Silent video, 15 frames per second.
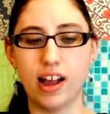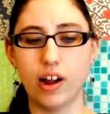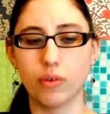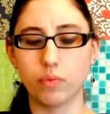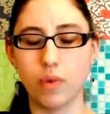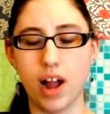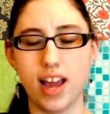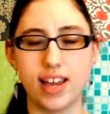
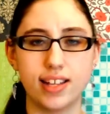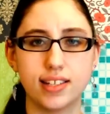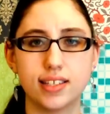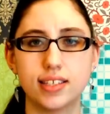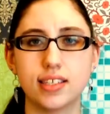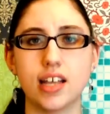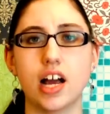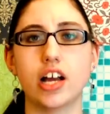how
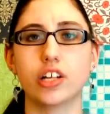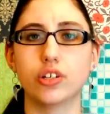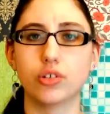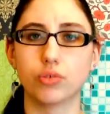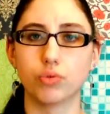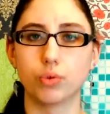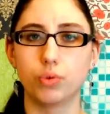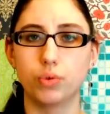Ryan's
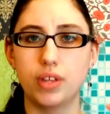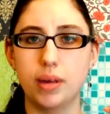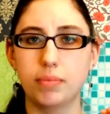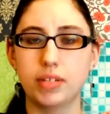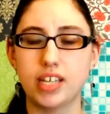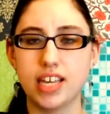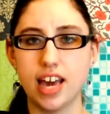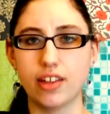son drew
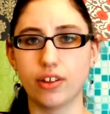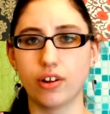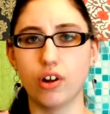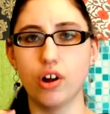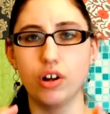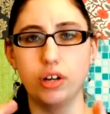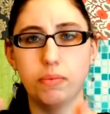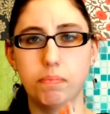them
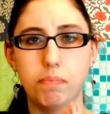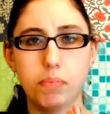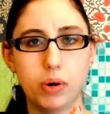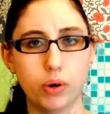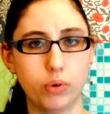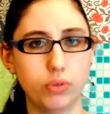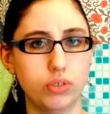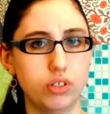together on a
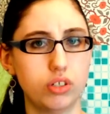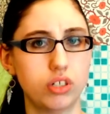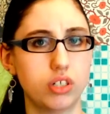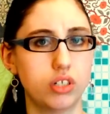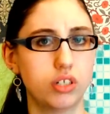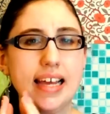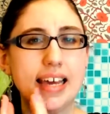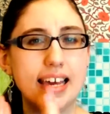boat,